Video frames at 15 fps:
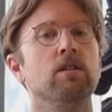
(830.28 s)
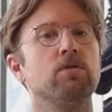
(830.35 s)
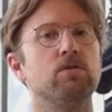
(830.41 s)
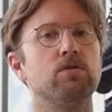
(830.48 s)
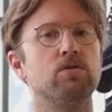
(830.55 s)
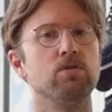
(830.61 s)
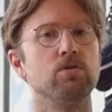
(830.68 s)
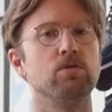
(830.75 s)
to
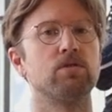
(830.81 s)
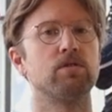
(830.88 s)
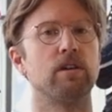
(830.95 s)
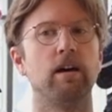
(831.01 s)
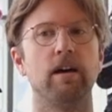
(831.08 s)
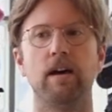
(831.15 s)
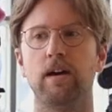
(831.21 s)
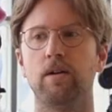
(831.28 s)
choose.
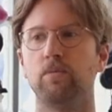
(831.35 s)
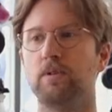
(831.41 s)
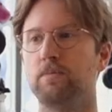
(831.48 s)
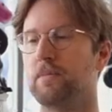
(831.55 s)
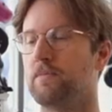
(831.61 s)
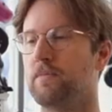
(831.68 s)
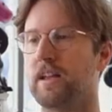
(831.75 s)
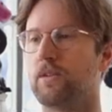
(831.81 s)
And
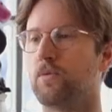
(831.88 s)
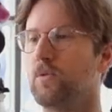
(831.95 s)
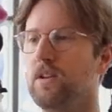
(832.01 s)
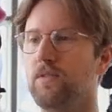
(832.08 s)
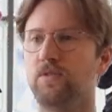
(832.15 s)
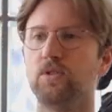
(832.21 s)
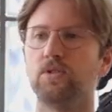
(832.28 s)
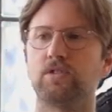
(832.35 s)
we make
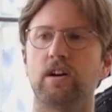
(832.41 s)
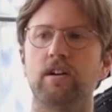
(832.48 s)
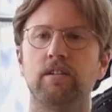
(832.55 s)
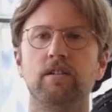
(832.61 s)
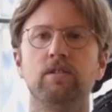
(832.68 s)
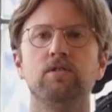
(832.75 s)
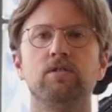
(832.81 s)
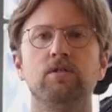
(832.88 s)
reviews on our
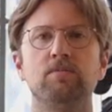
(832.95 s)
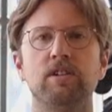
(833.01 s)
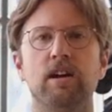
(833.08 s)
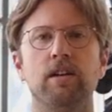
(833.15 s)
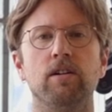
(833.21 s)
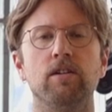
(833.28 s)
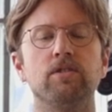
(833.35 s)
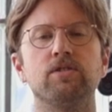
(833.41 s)
YouTube channel.